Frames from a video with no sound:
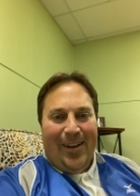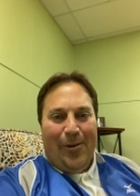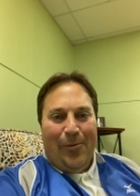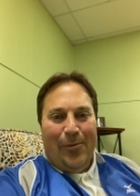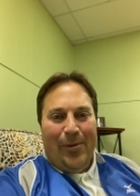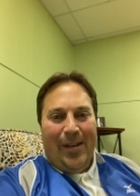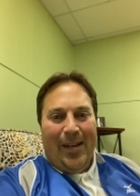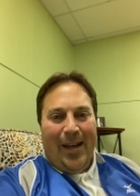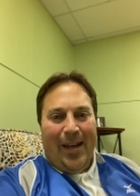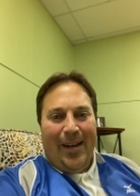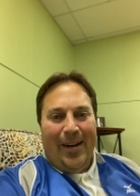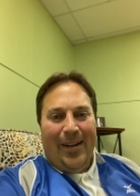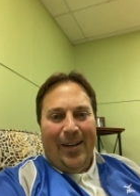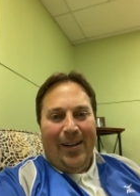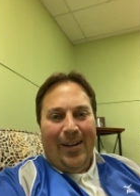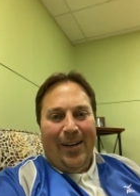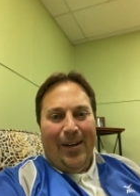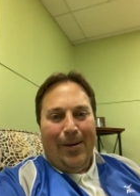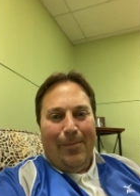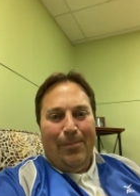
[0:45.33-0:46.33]
We got
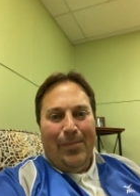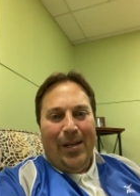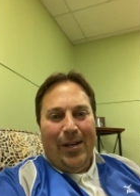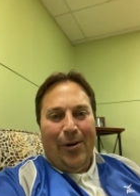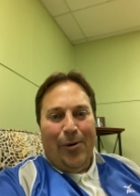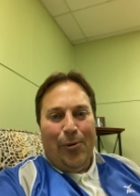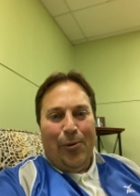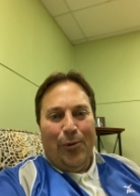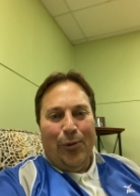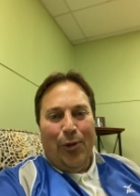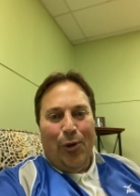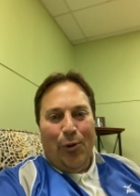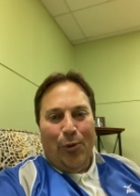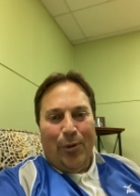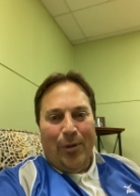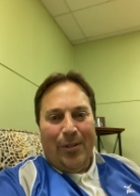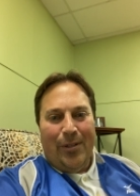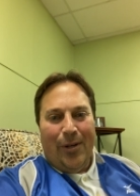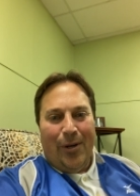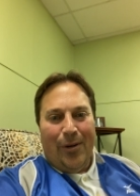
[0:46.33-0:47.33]
a big old
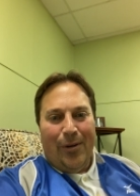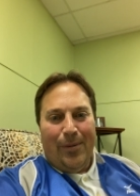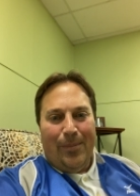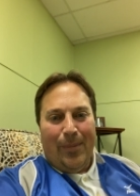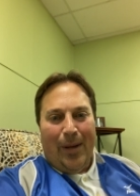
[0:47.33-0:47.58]
load of dirt.